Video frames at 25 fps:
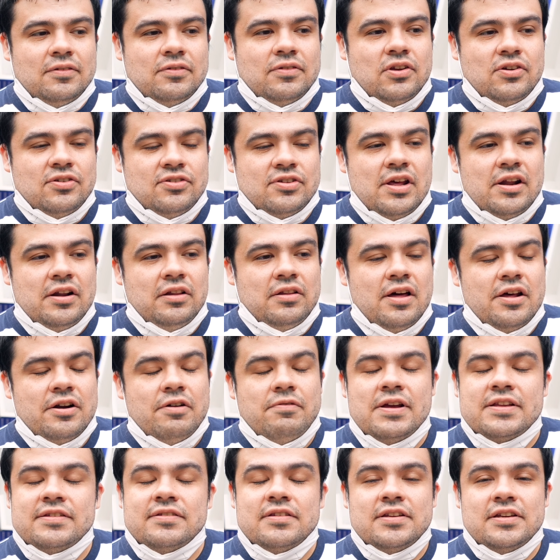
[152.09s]
there's not a lot of
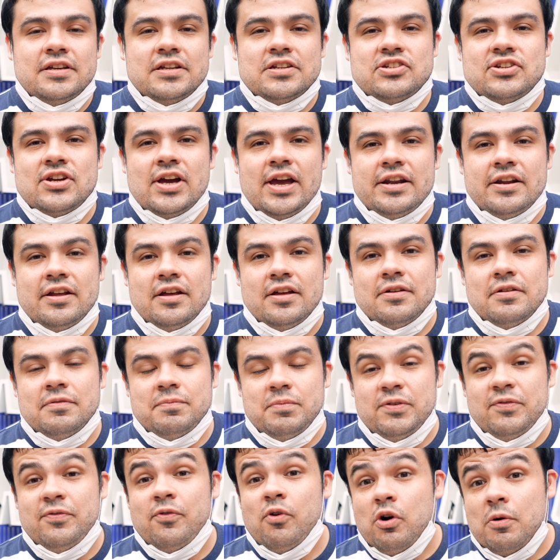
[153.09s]
wrestling in China
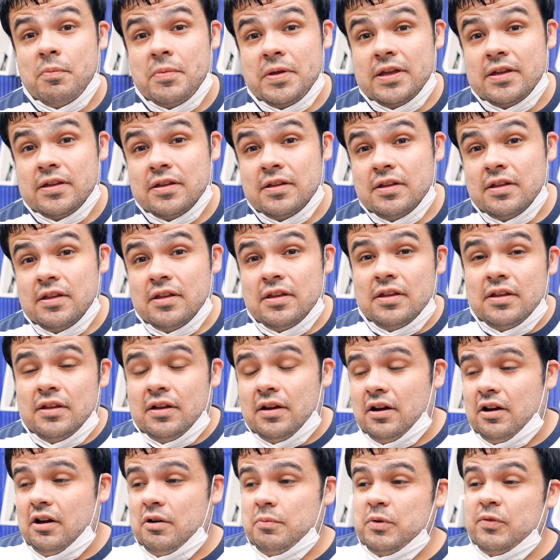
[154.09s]
before me,
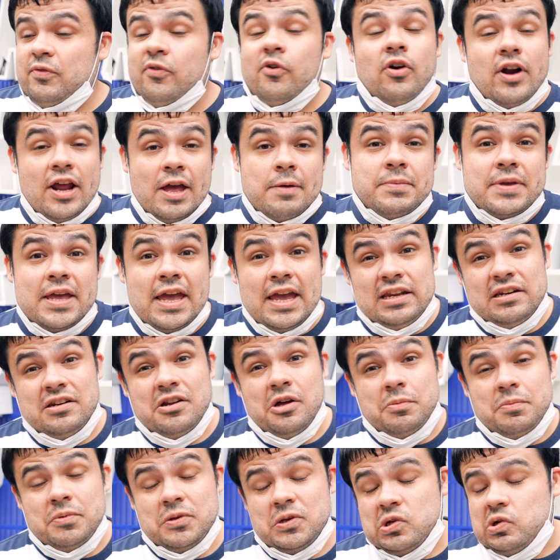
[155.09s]
uh, before
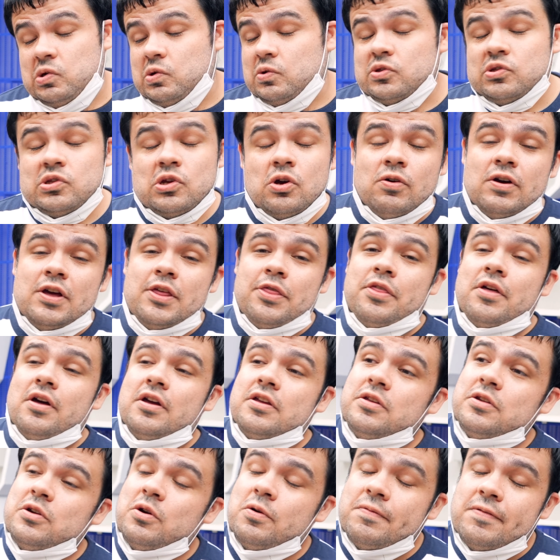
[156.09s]
MKW. So I
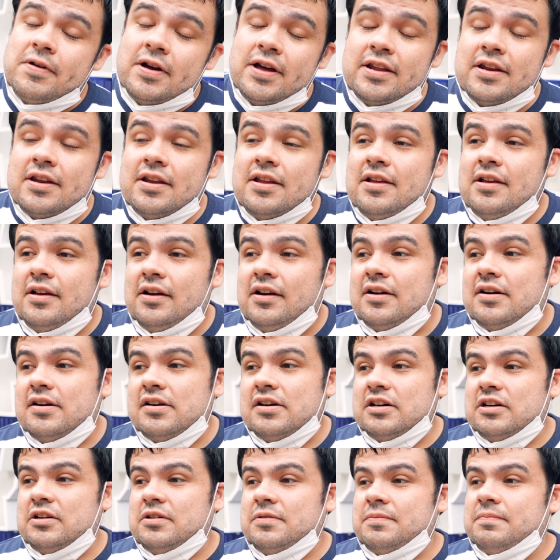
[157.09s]
thought, you know what,
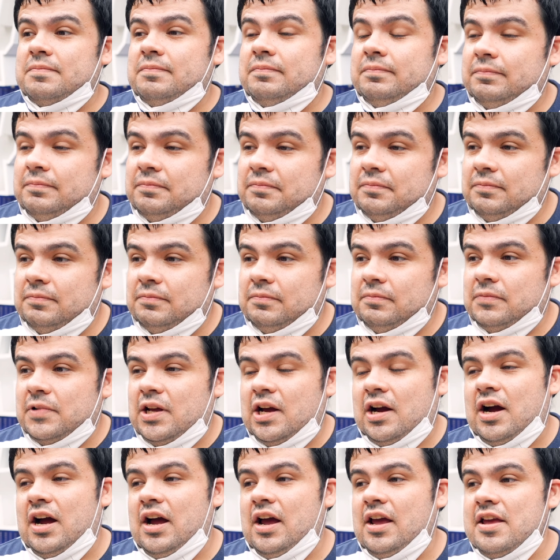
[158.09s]
um,
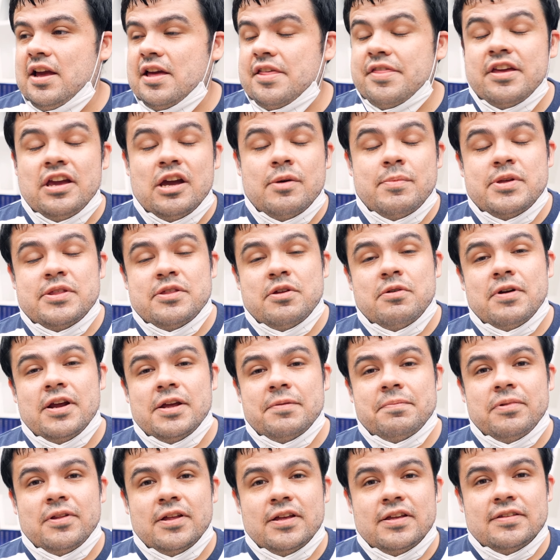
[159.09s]
I, I think I'm in the right
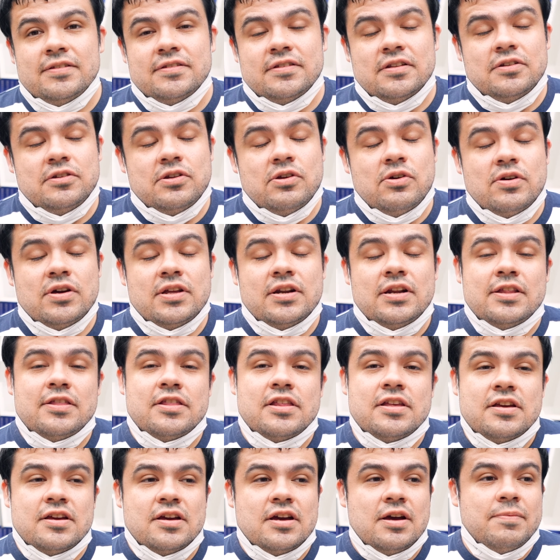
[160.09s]
place to do it. I
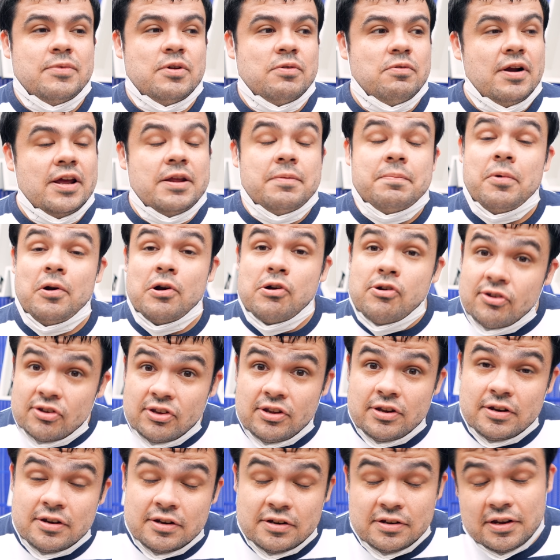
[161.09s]
think I'm the right
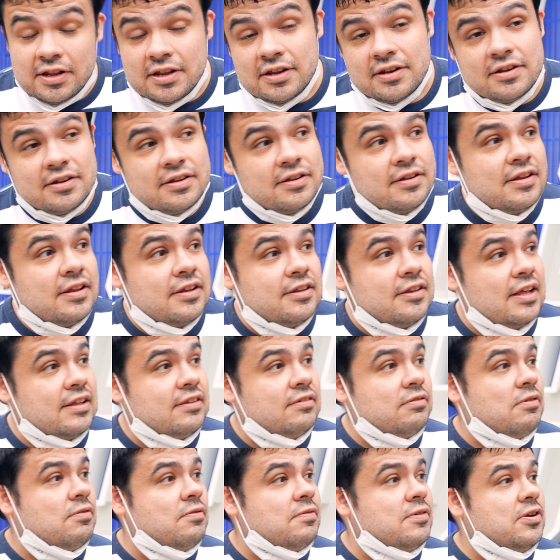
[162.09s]
person, and
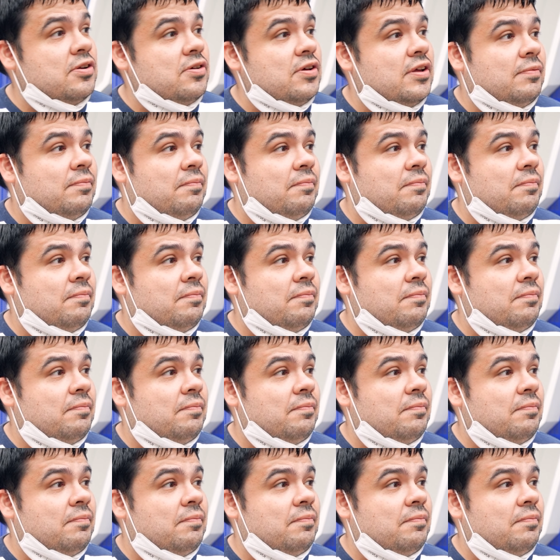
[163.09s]
that's what we're doing.